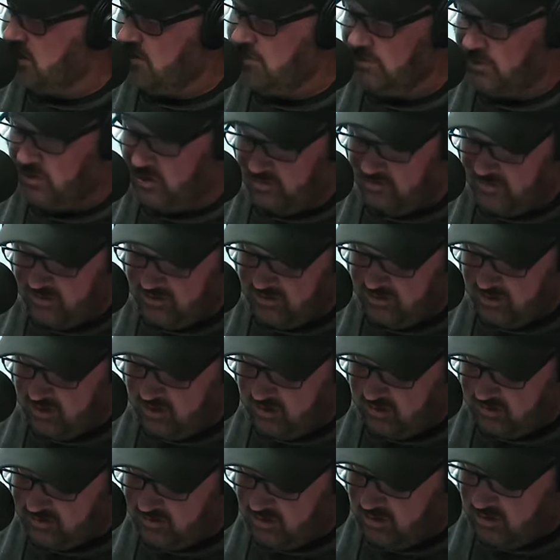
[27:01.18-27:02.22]
up a little bit to know
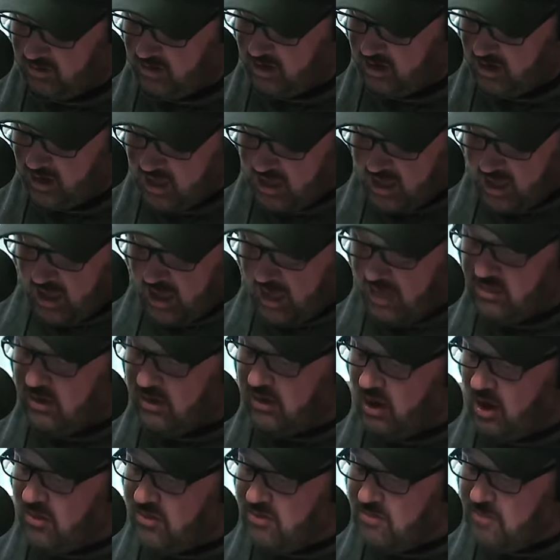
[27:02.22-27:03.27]
what's going on. Like
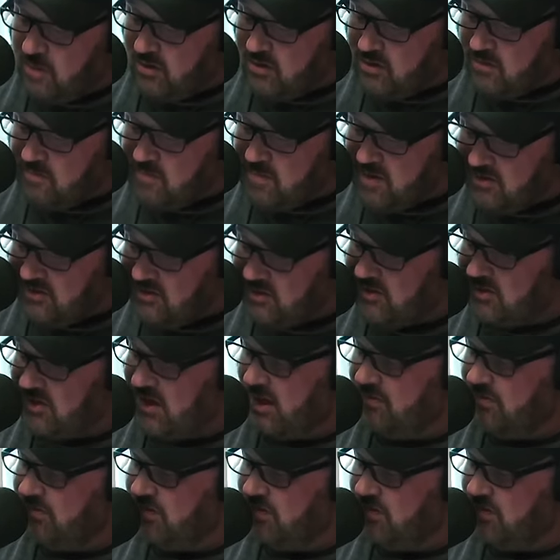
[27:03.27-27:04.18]
on the business side